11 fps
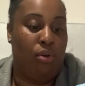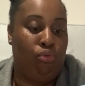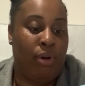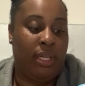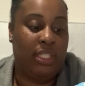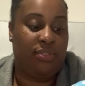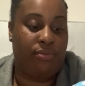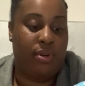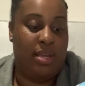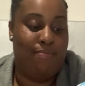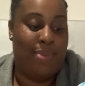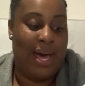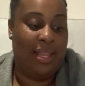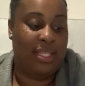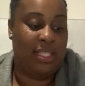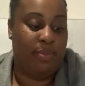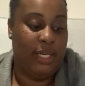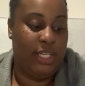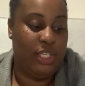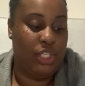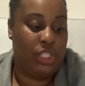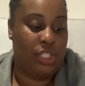rinse-free bath
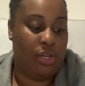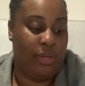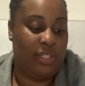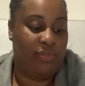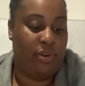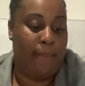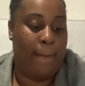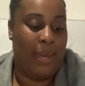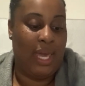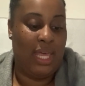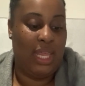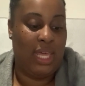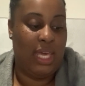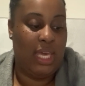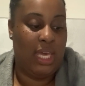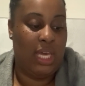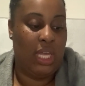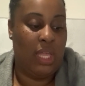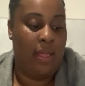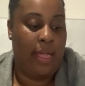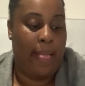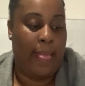sponge, so it's for bathing,
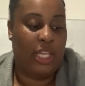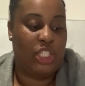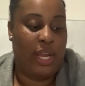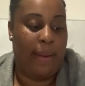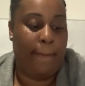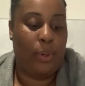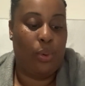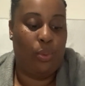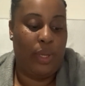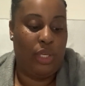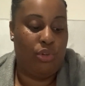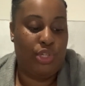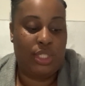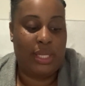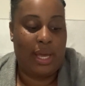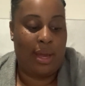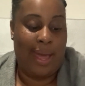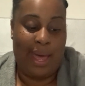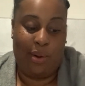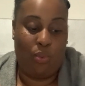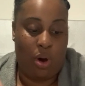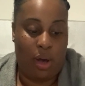shampooing. You just
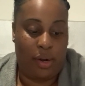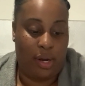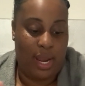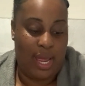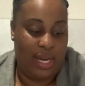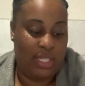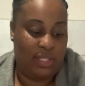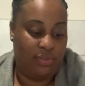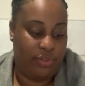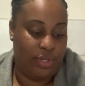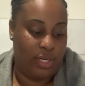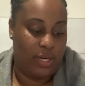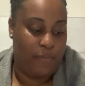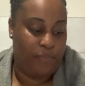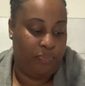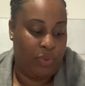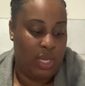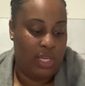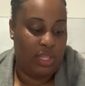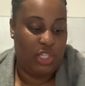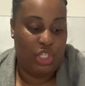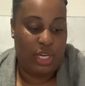add water, and it's for
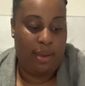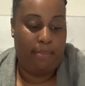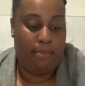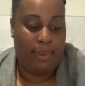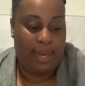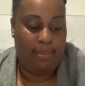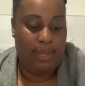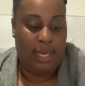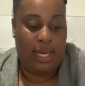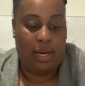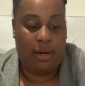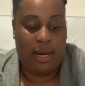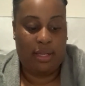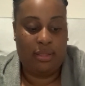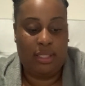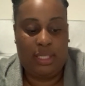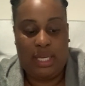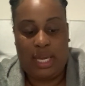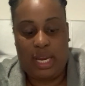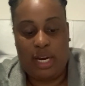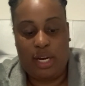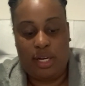the gym, baby care, elderly
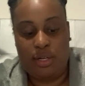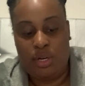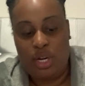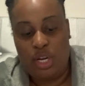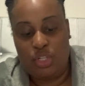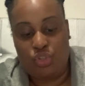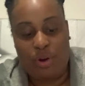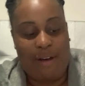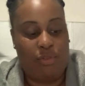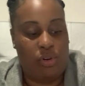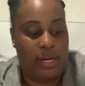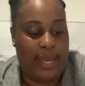care, travel, or